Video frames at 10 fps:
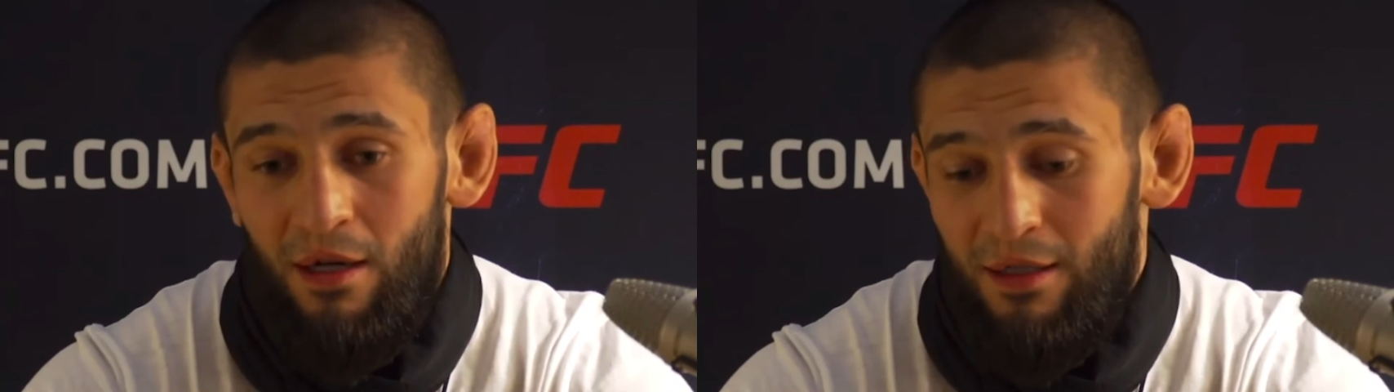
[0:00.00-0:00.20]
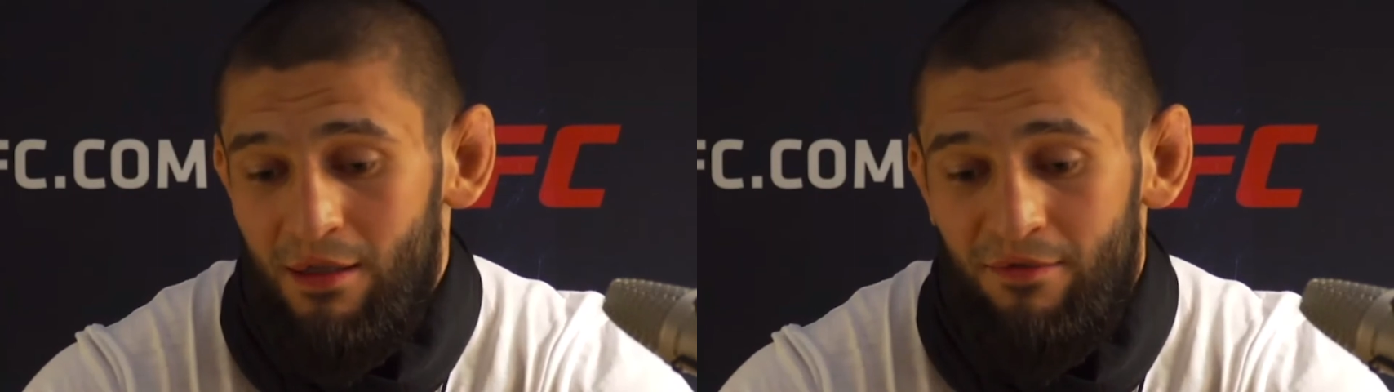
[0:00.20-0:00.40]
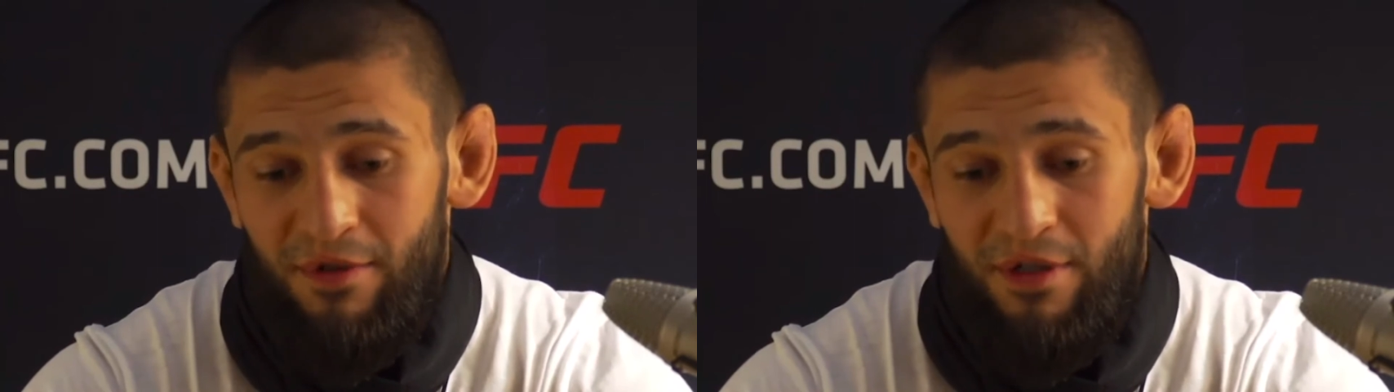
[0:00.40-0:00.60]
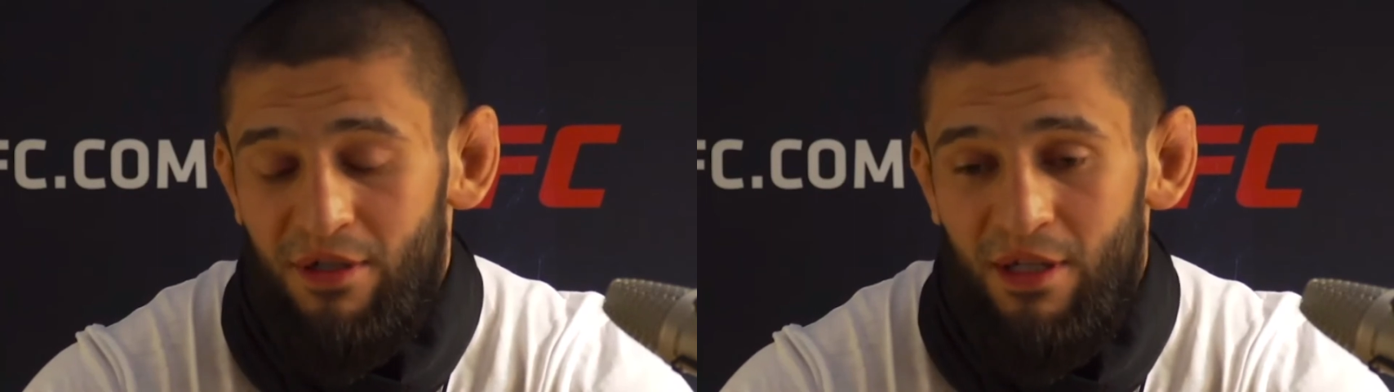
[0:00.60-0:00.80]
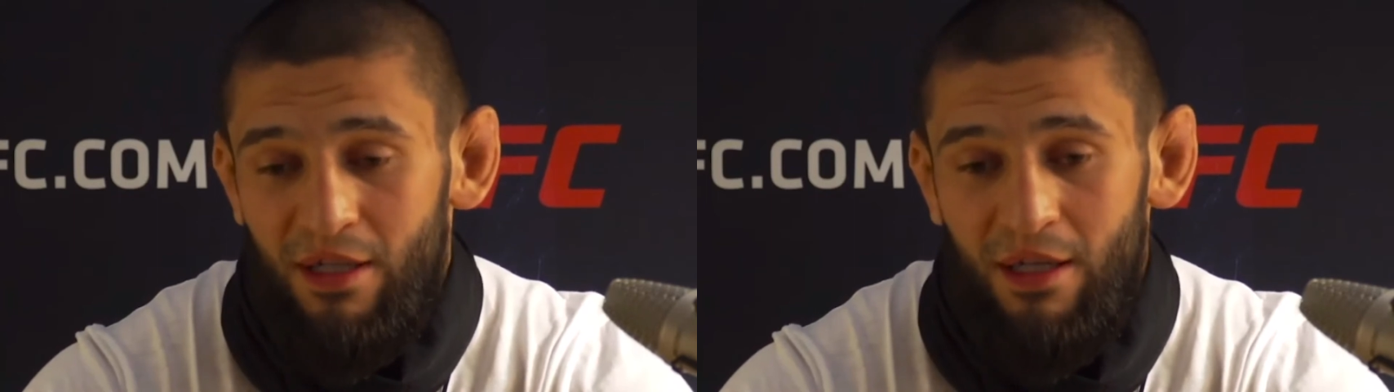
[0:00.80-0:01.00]
I
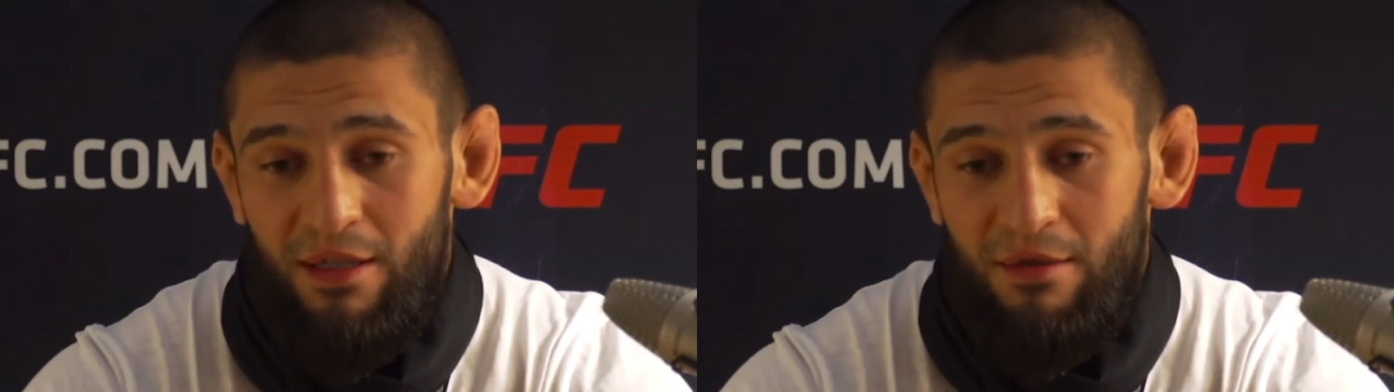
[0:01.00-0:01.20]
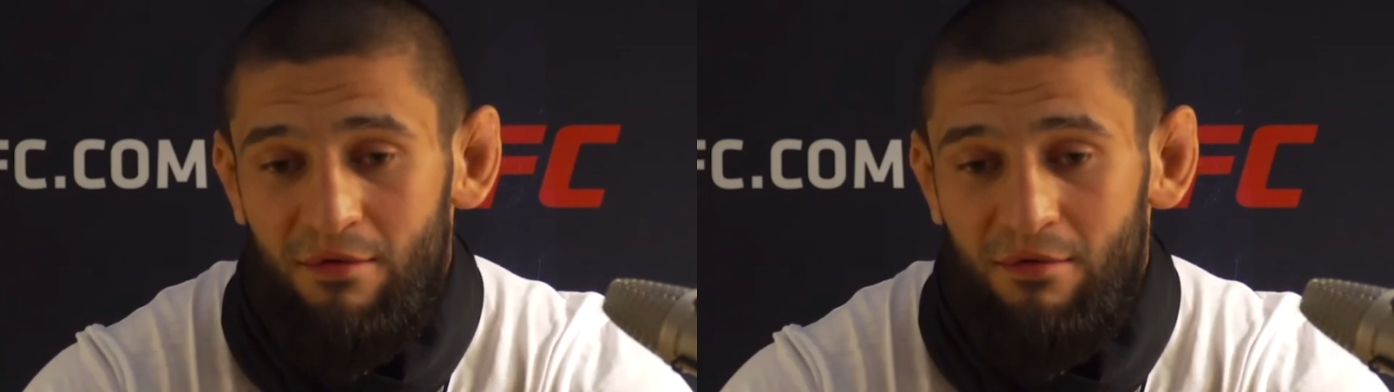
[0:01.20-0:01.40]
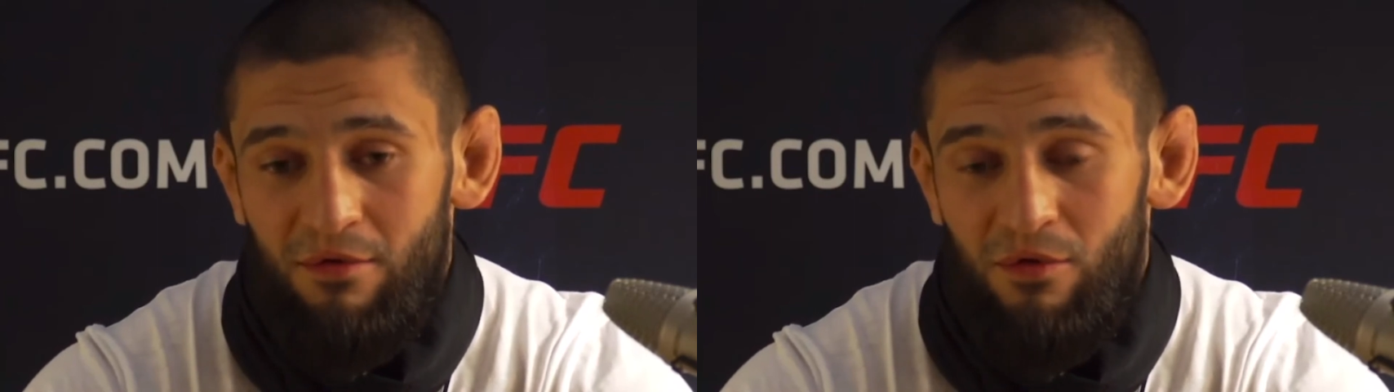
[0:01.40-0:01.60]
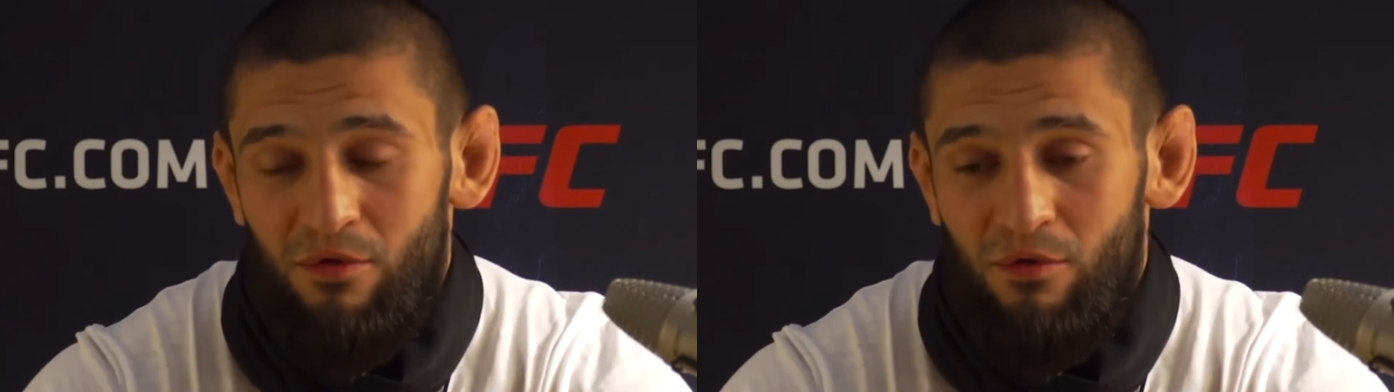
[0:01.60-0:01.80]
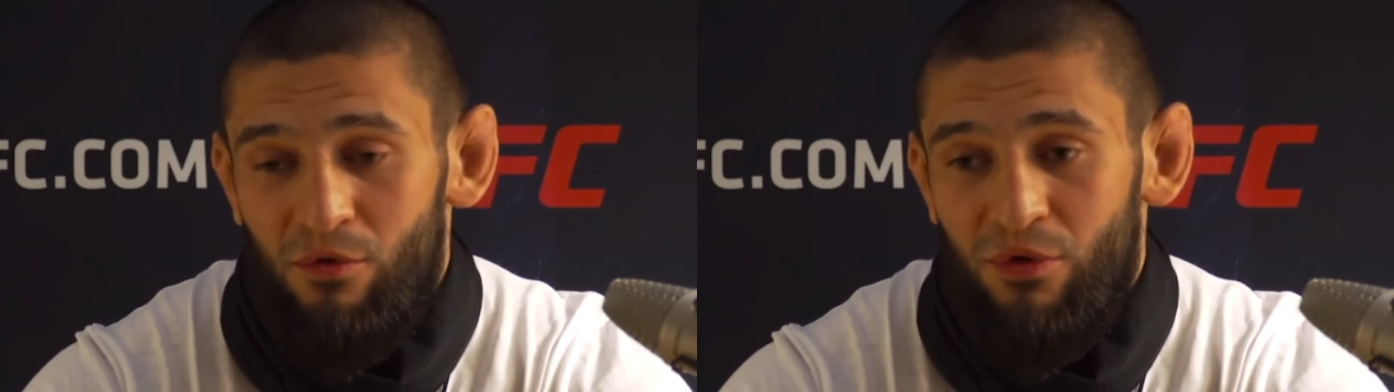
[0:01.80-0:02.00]
finished the guys.
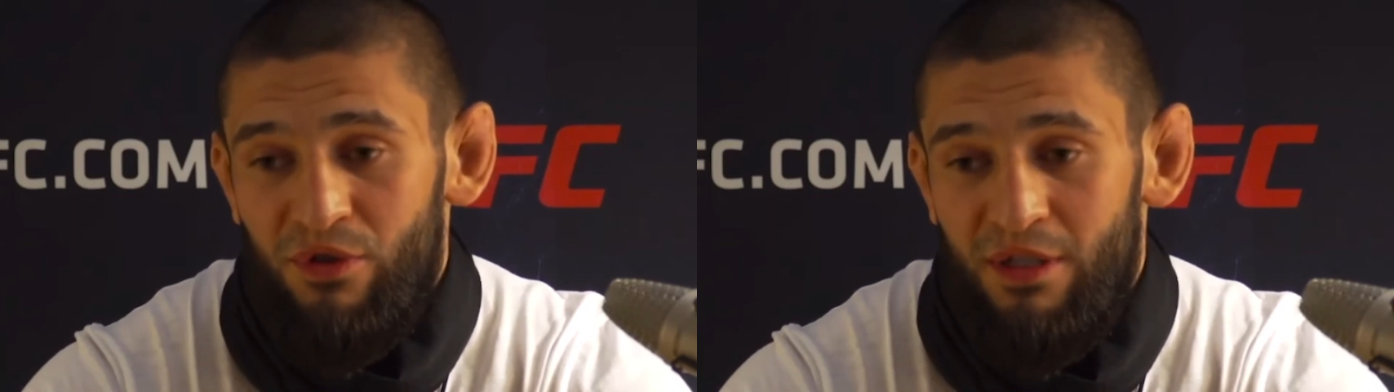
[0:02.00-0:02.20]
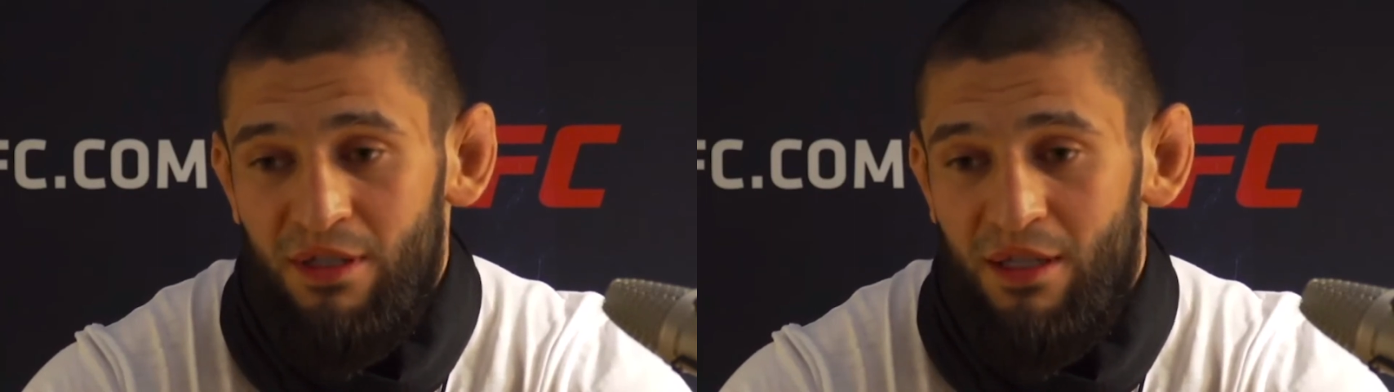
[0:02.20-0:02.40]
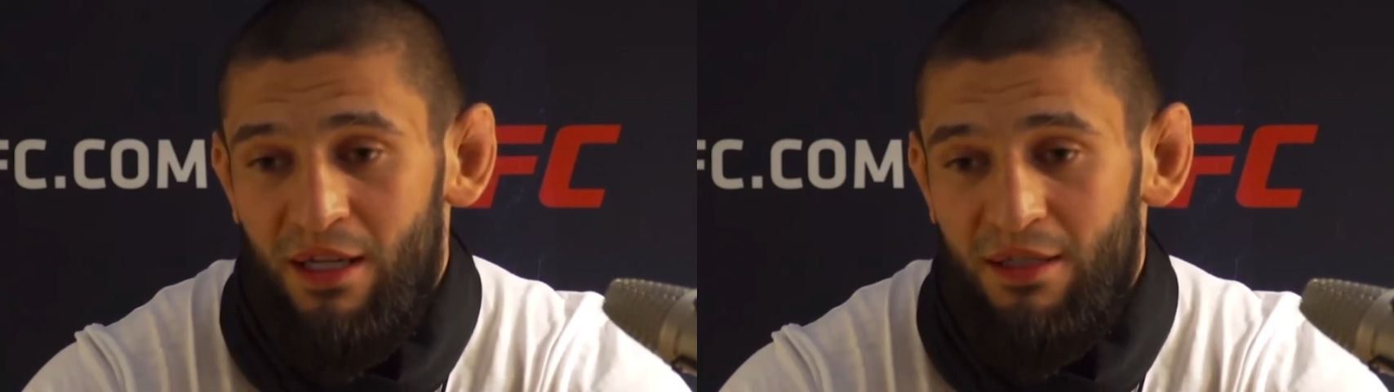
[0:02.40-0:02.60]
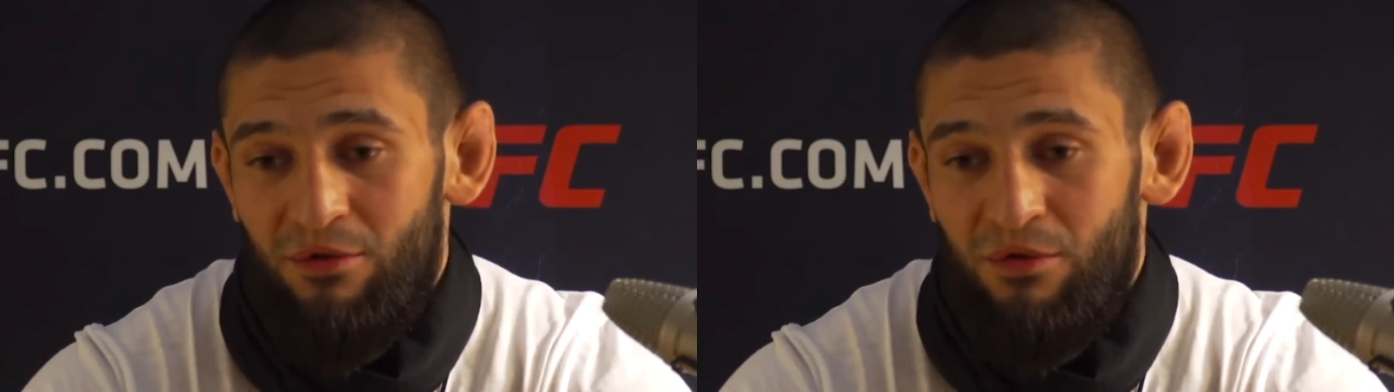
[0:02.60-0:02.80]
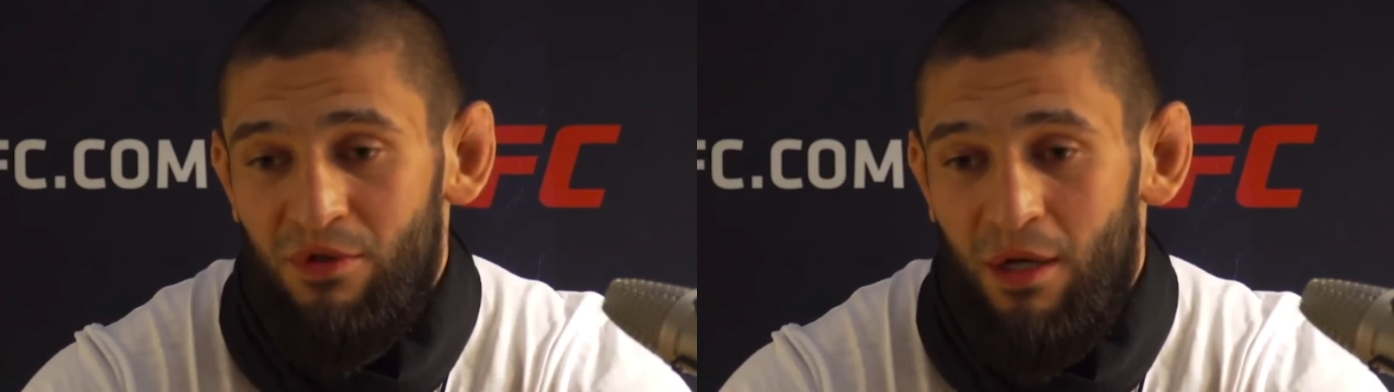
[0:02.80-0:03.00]
Who is this guy
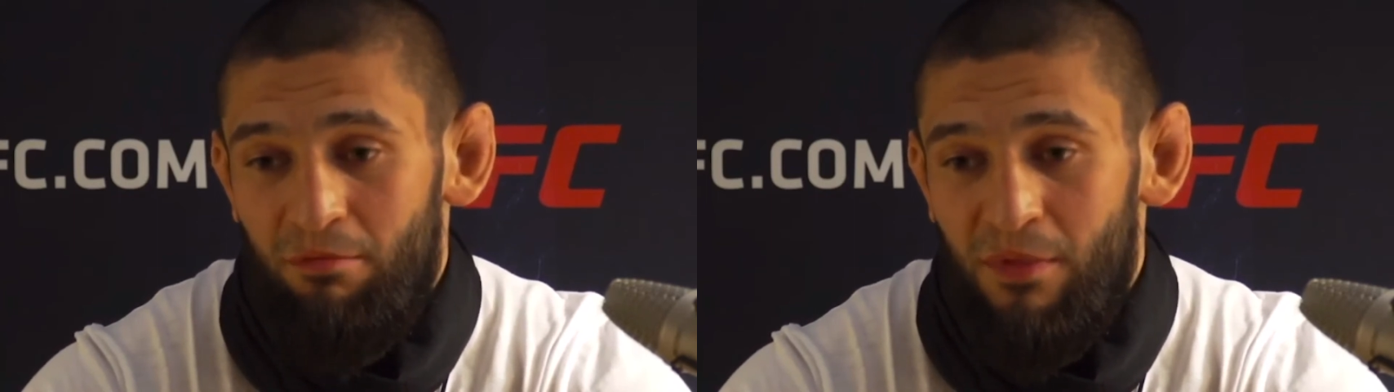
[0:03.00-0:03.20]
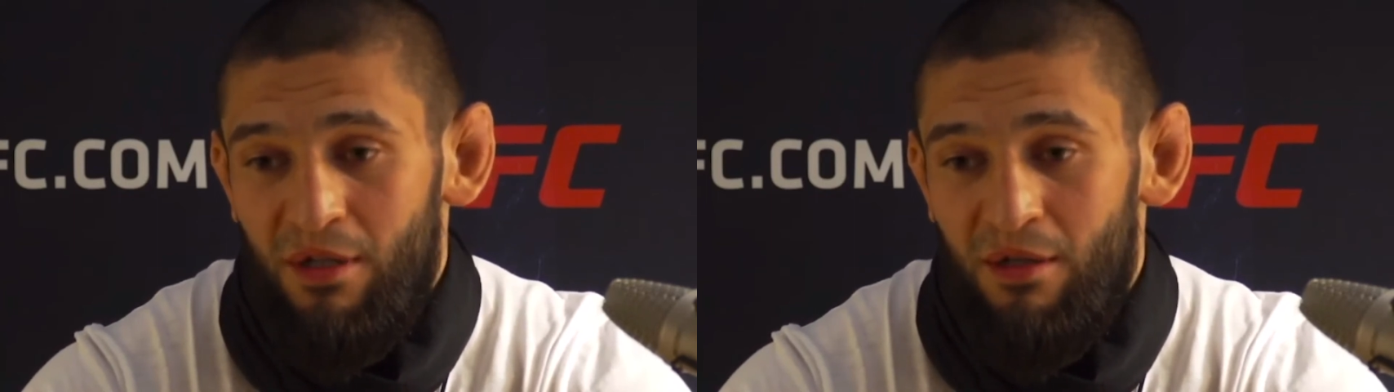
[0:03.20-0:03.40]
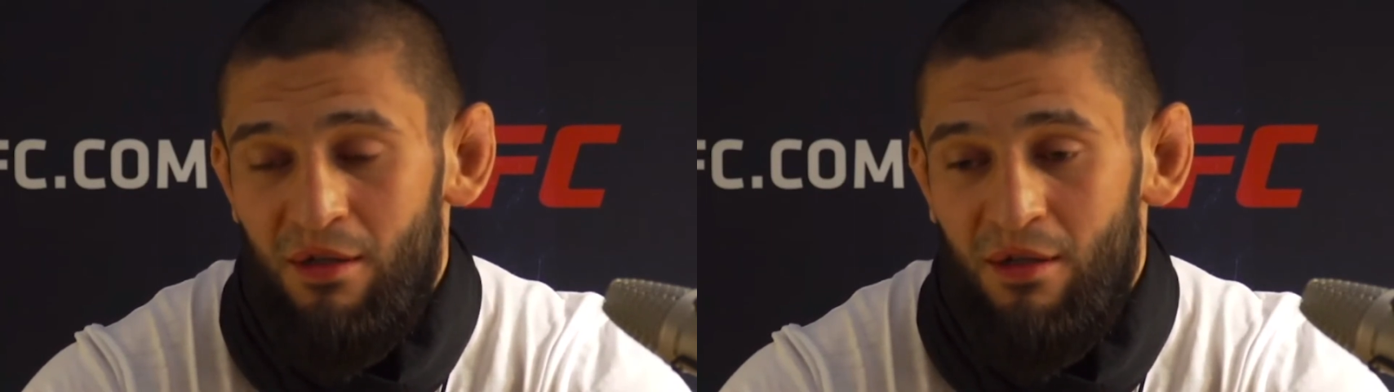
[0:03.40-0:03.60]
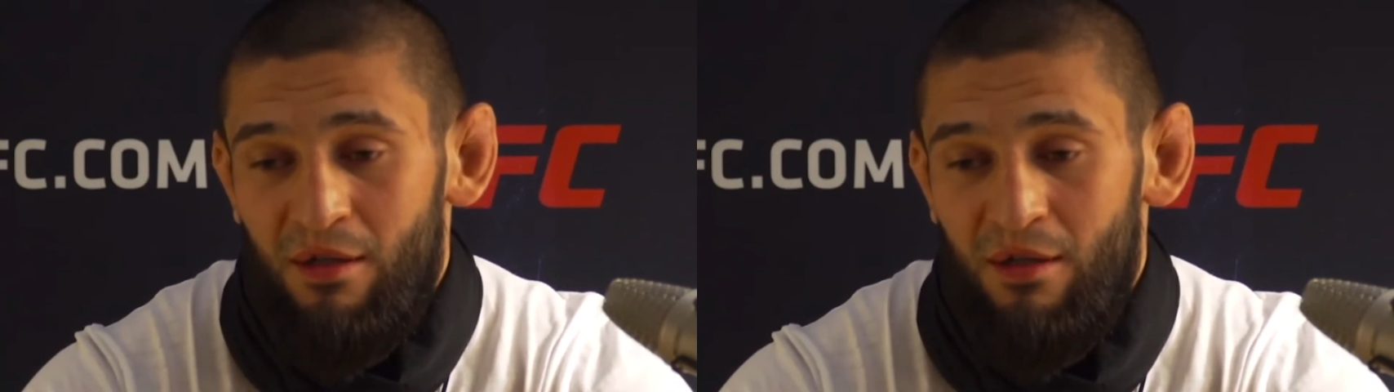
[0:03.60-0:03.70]
to stop me?